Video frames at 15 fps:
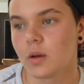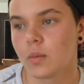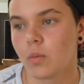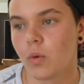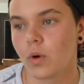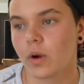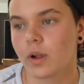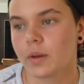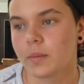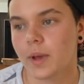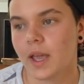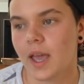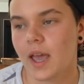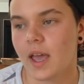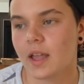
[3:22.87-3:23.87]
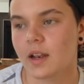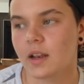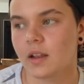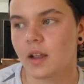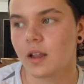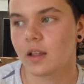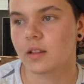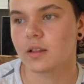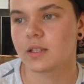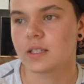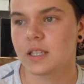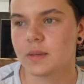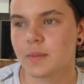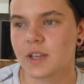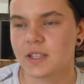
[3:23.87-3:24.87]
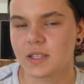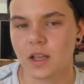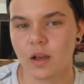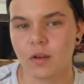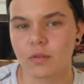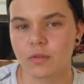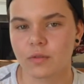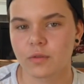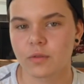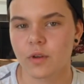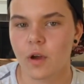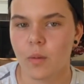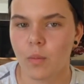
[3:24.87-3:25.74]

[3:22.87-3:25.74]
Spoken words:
more in my head and see myself